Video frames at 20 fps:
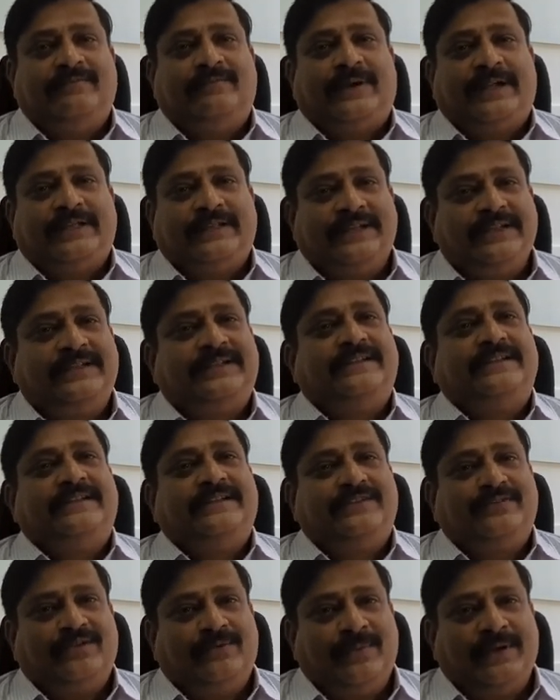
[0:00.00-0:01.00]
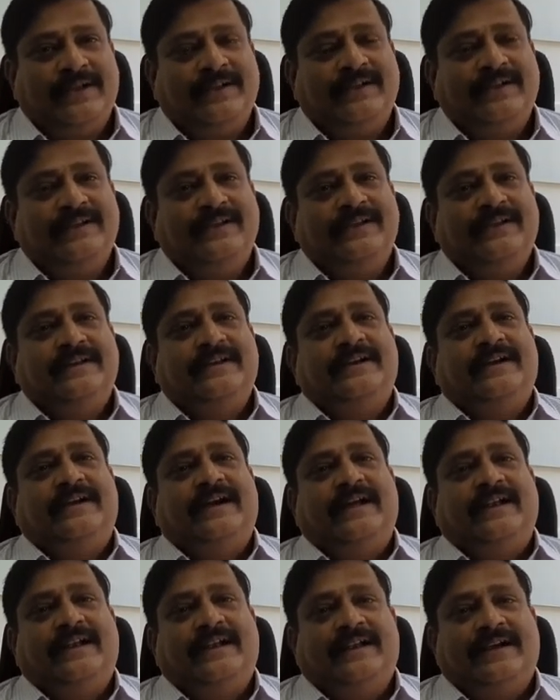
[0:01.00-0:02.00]
presence in this domain
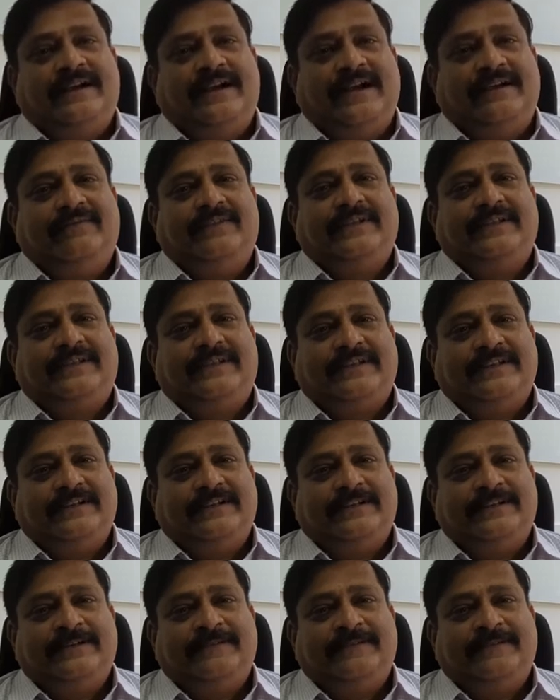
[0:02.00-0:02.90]
and have this